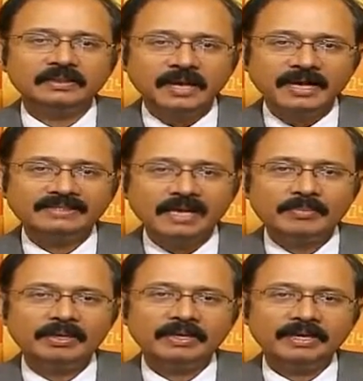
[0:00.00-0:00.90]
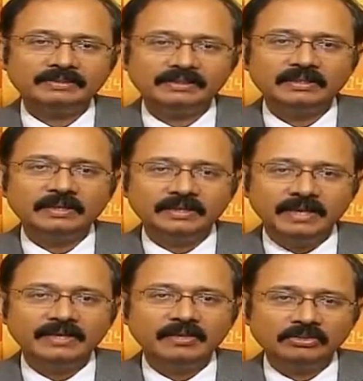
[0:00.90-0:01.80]
as capital gains.
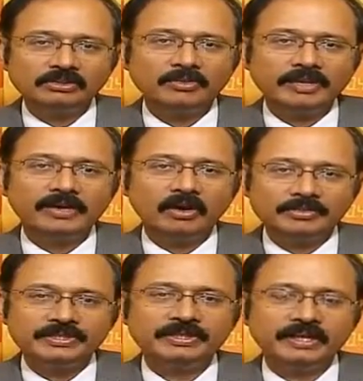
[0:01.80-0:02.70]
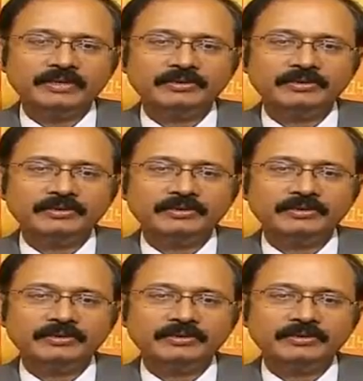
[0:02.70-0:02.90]
That can also be an option that,